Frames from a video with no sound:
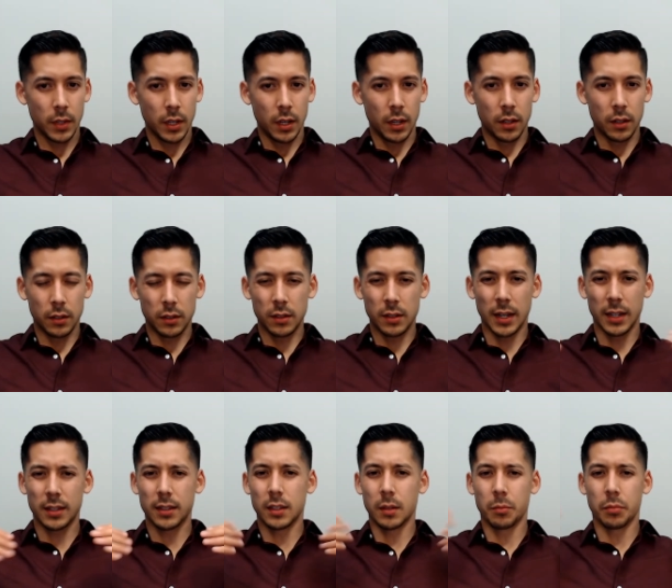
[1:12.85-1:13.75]
It's not
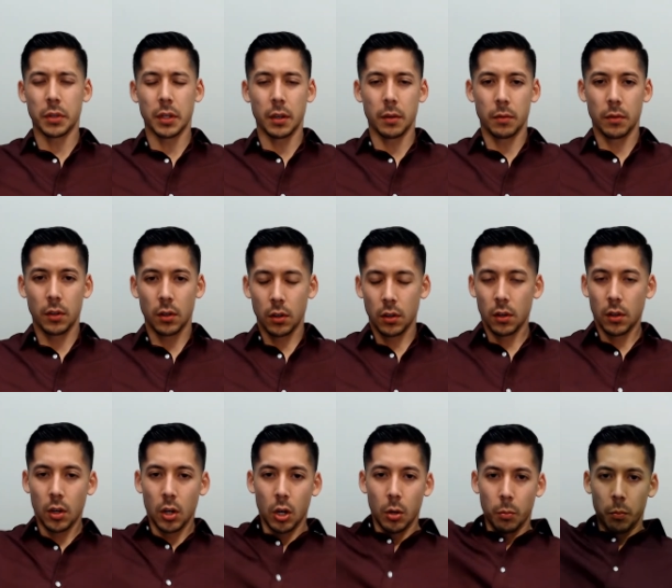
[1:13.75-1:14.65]
simply,
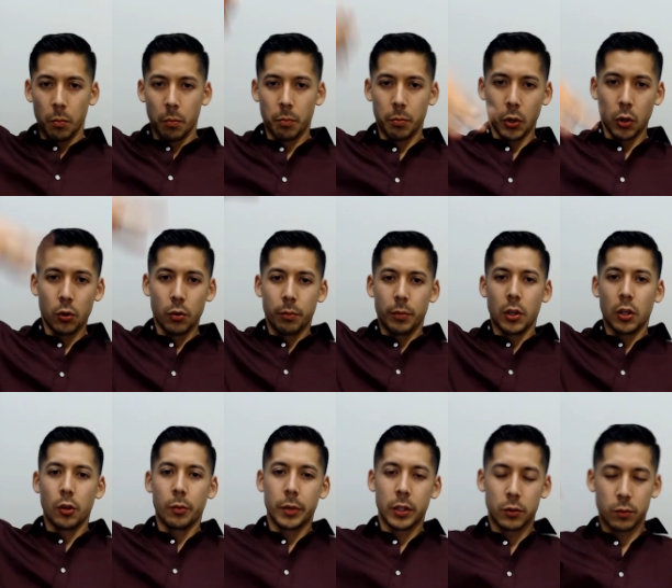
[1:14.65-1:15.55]
boom,
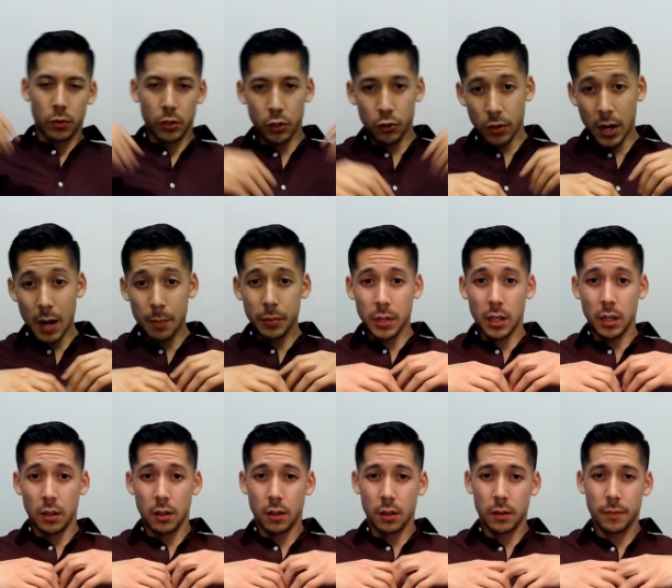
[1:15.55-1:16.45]
humans were dropped
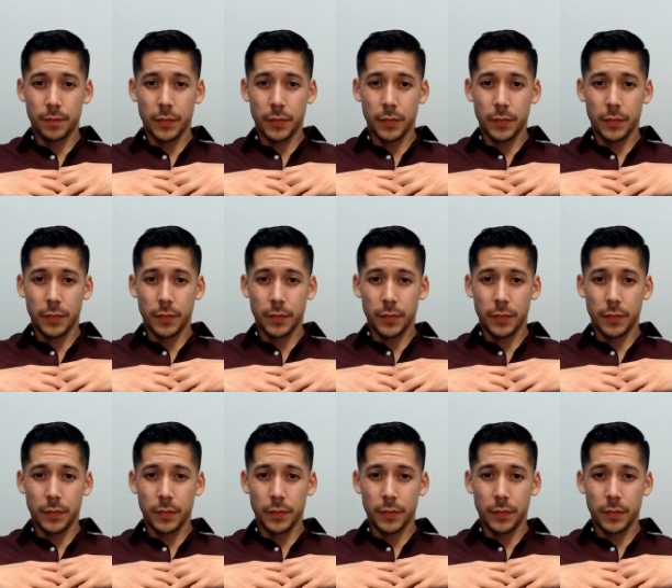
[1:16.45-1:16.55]
here,